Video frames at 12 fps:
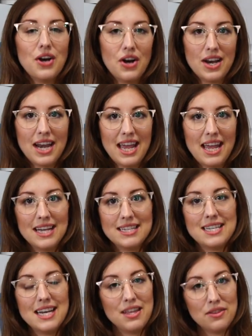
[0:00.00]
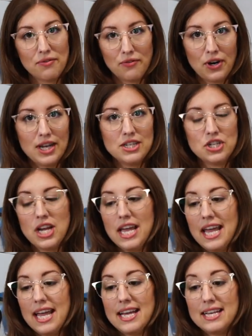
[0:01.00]
on hand in the
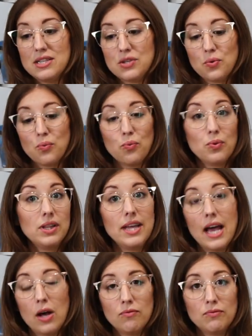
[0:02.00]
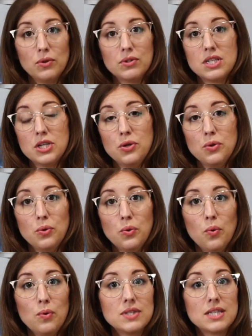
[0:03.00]
fridge is really helpful
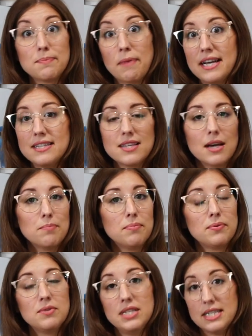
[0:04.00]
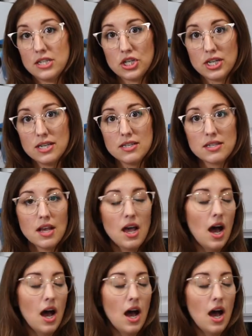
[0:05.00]
to spice up dishes